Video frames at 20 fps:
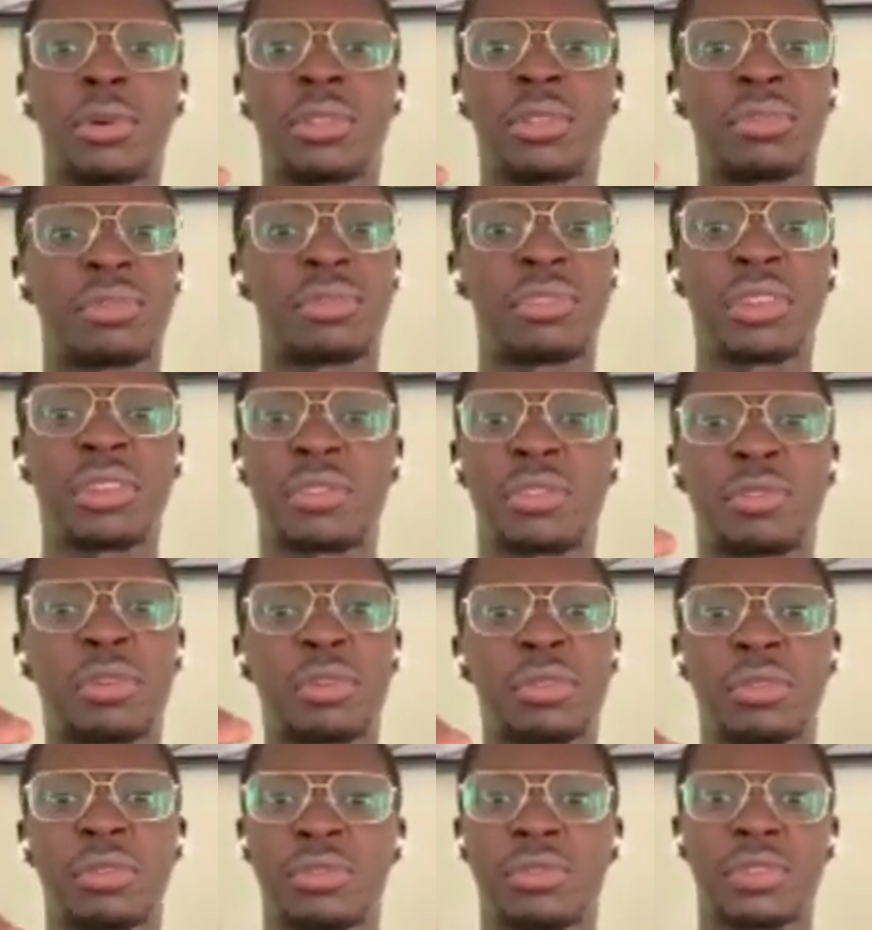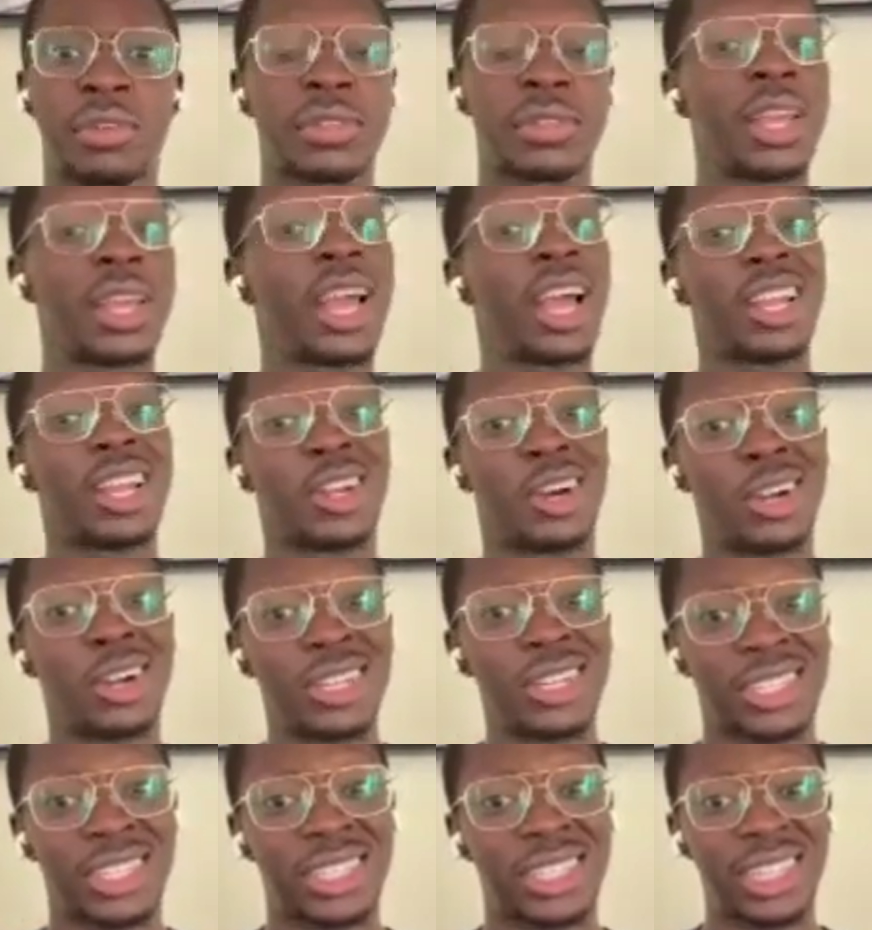fourth and fifth. And
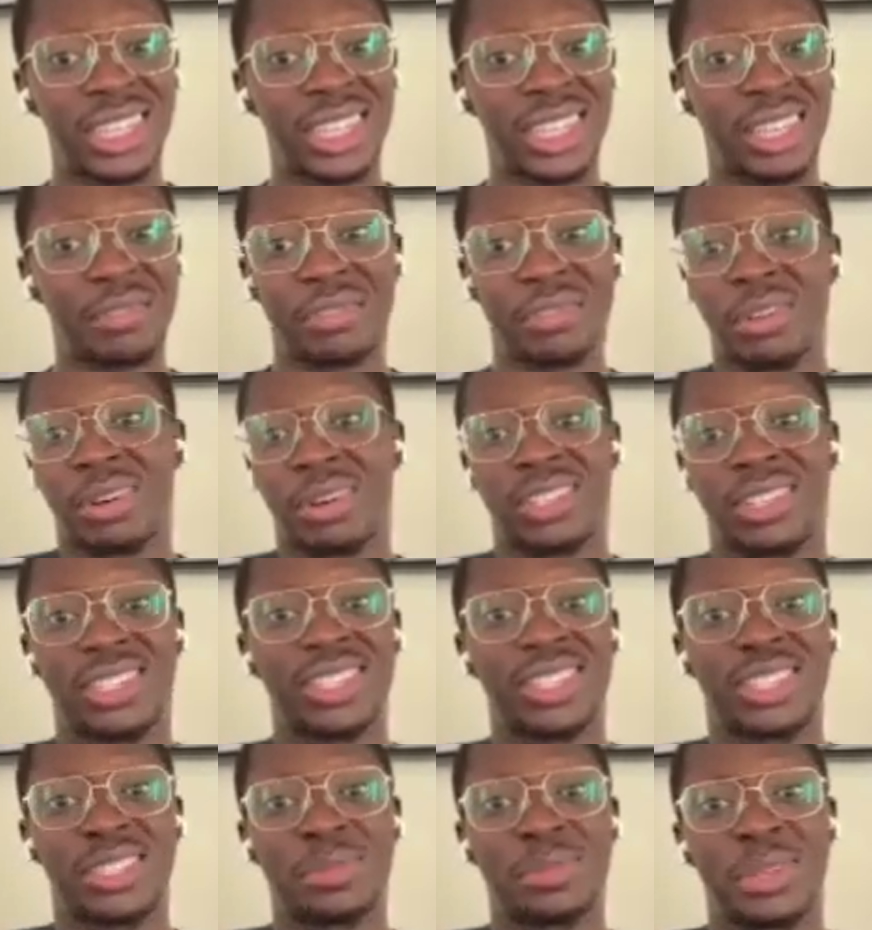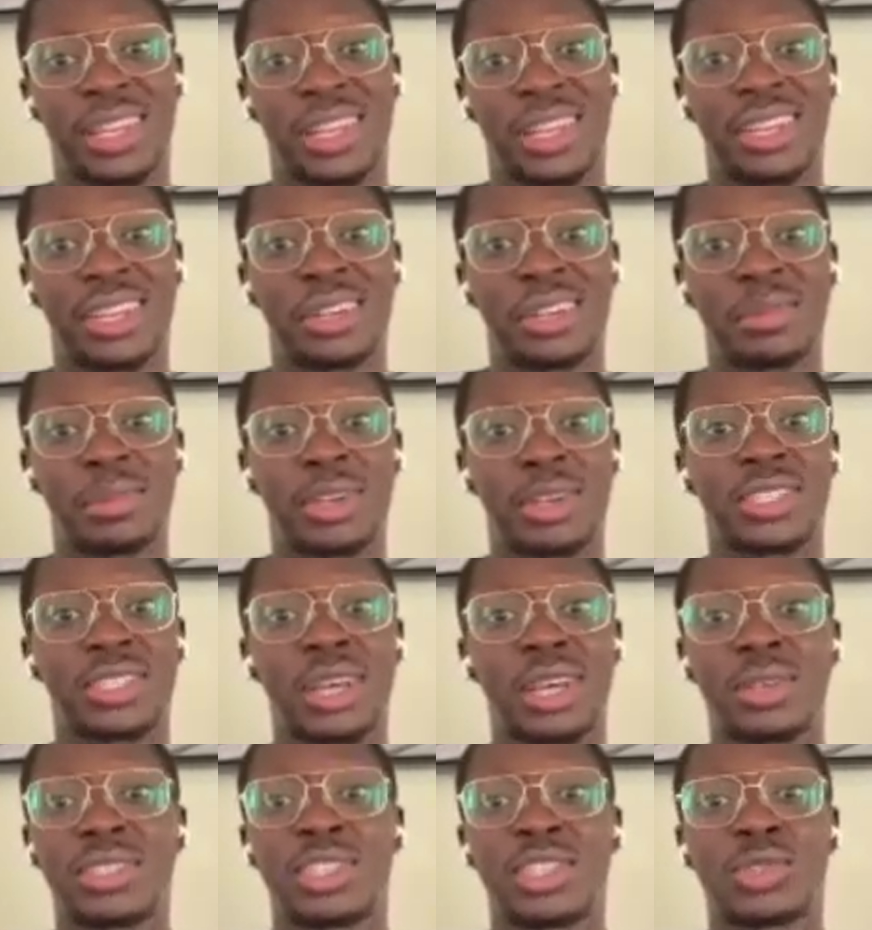honestly, it felt good to be there
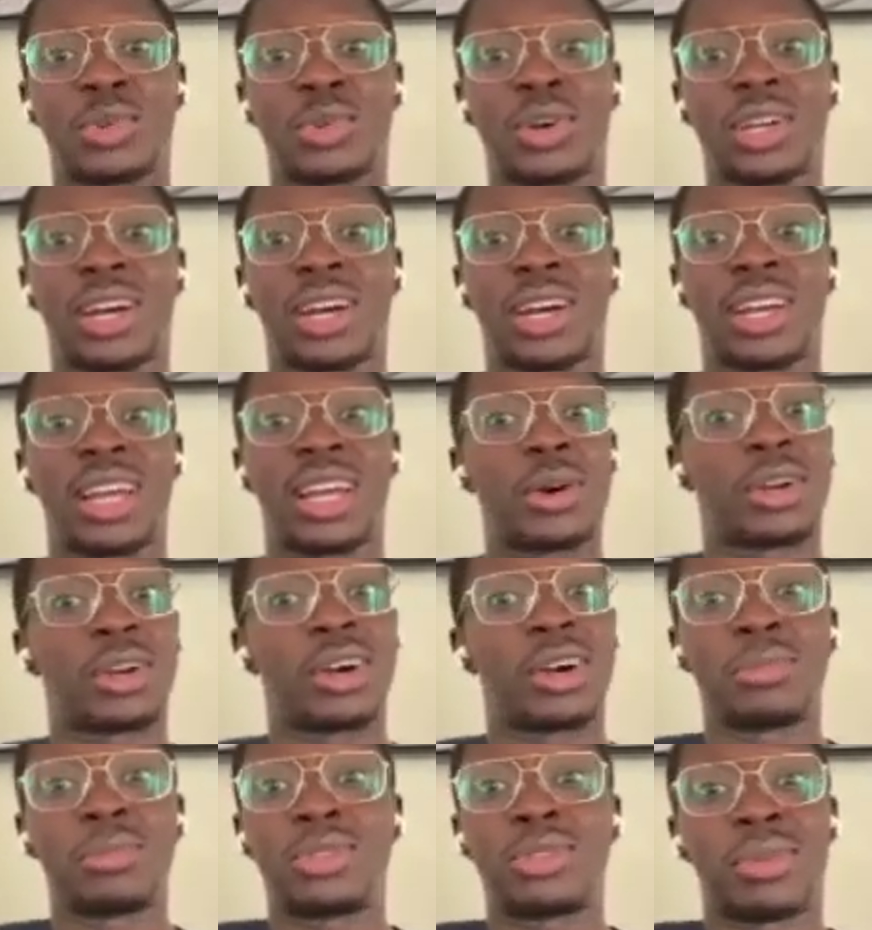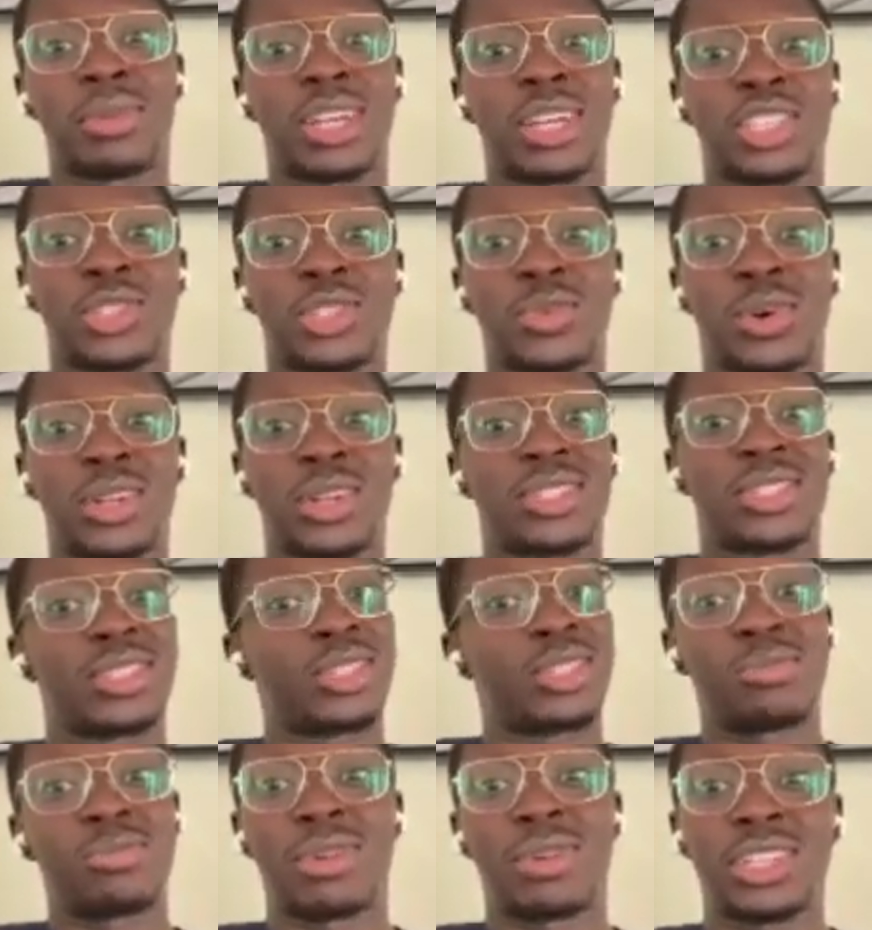because I was a squat guy. I'll come do my
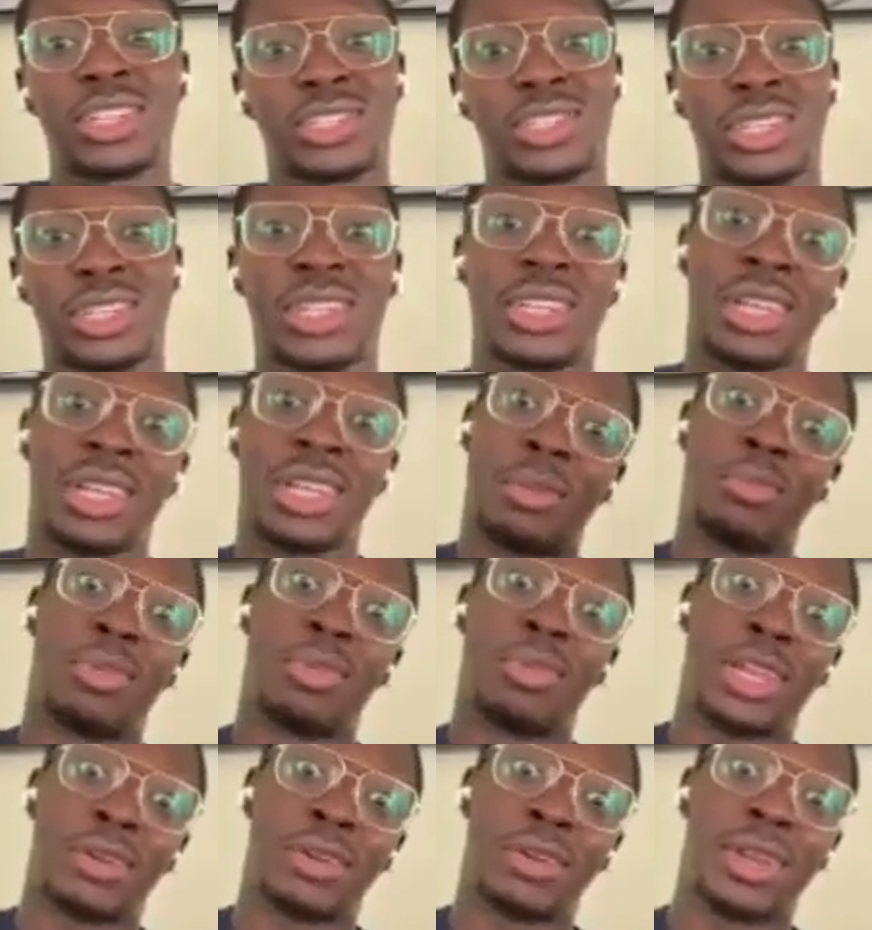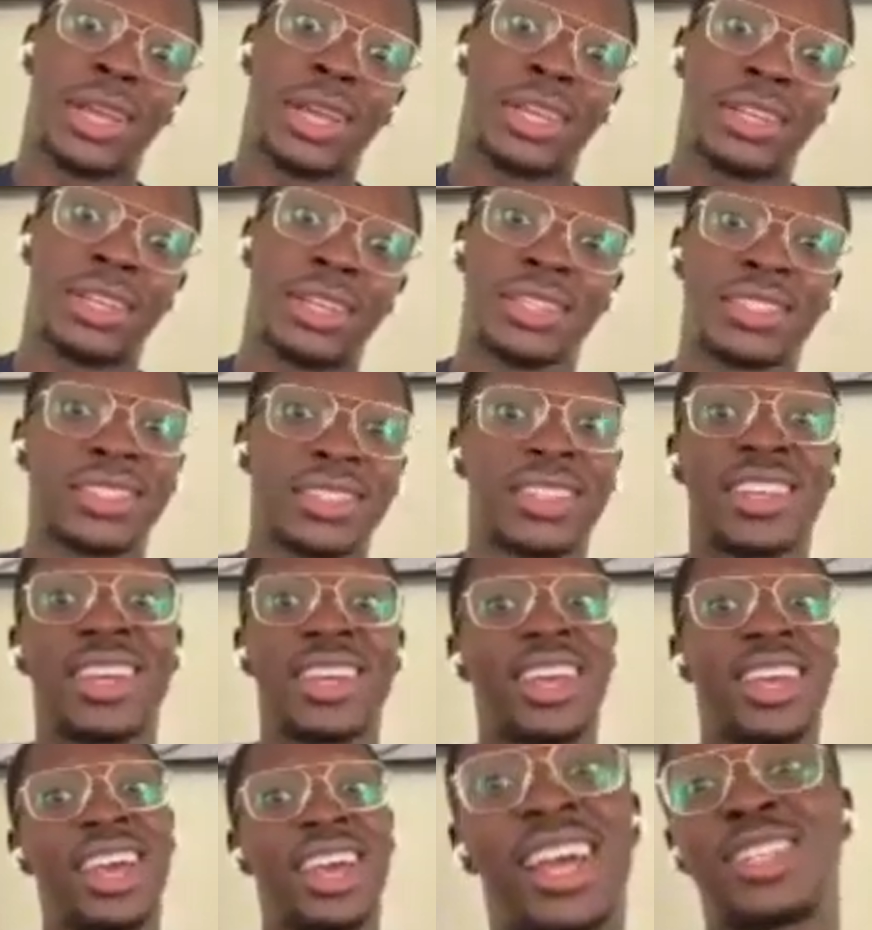squats, do my shit, break a record,
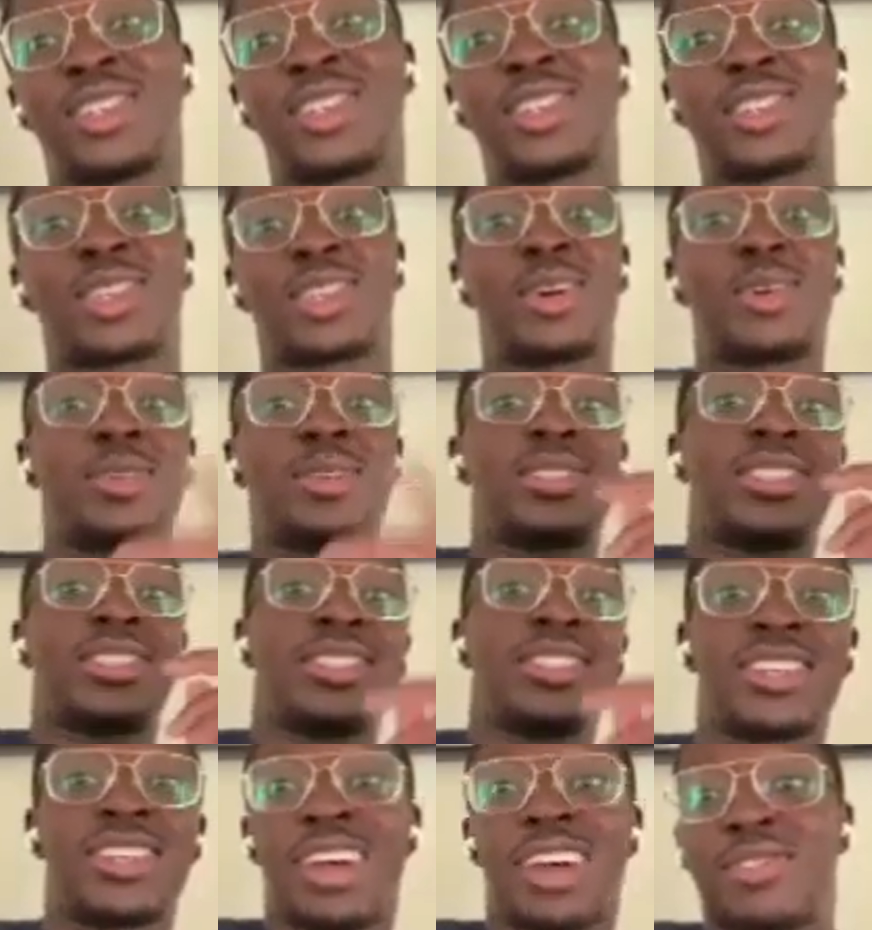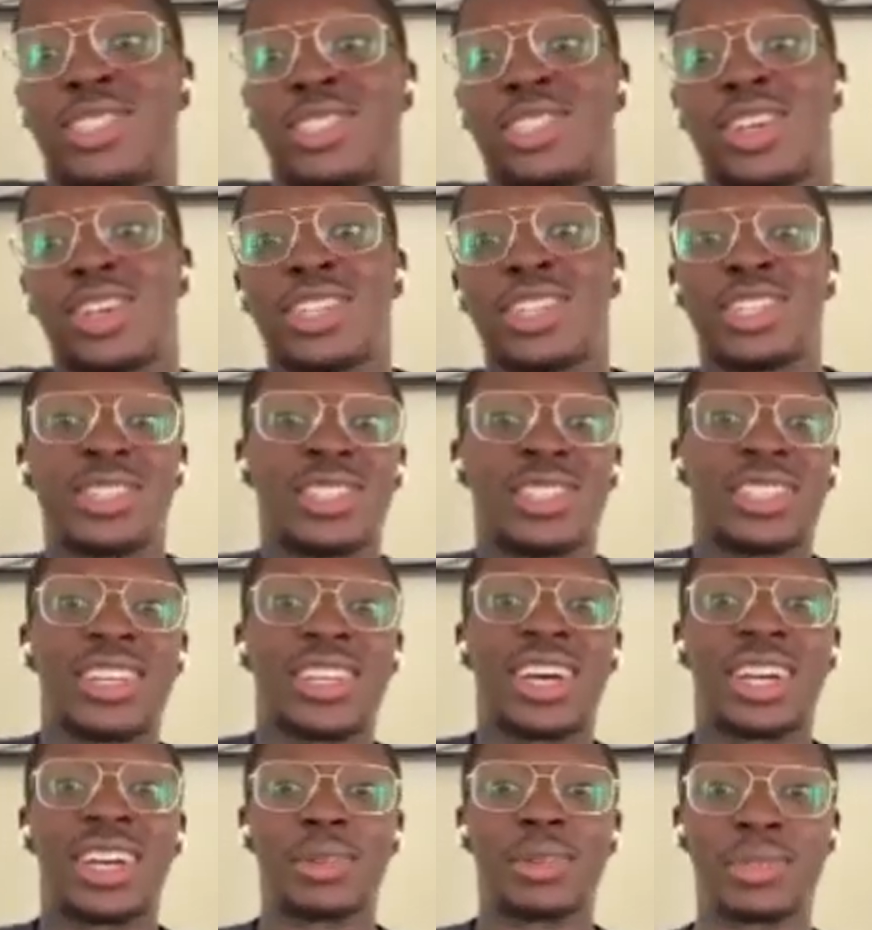and just coast and have a jolly good
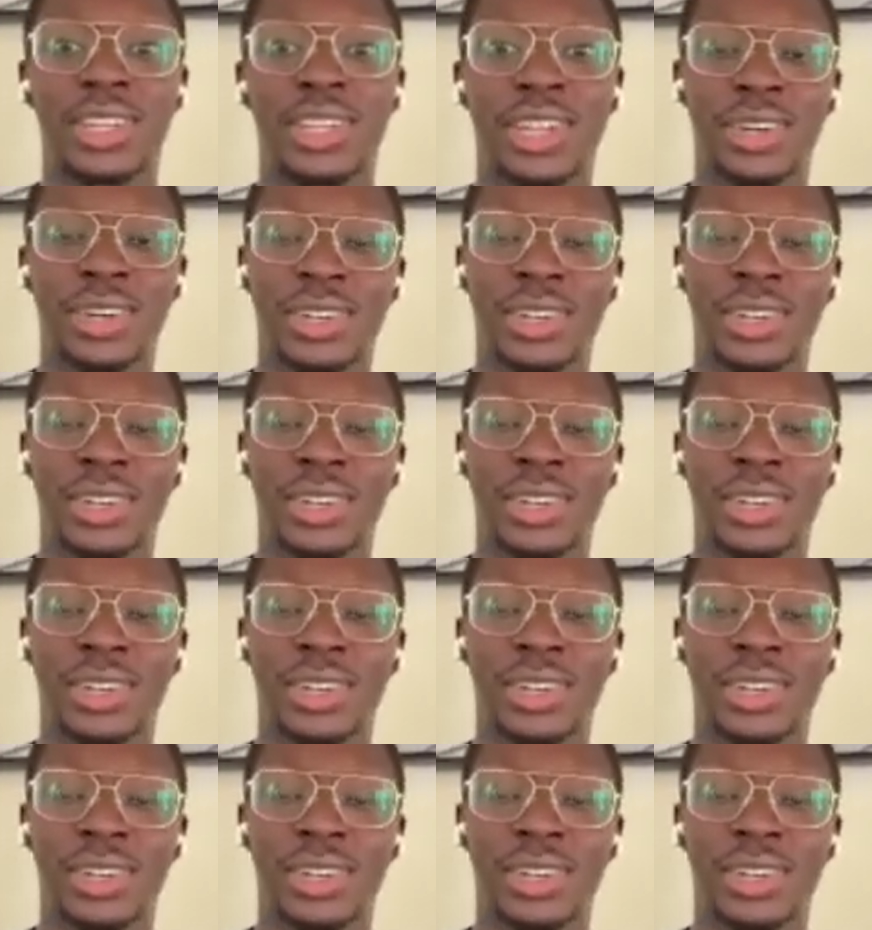time,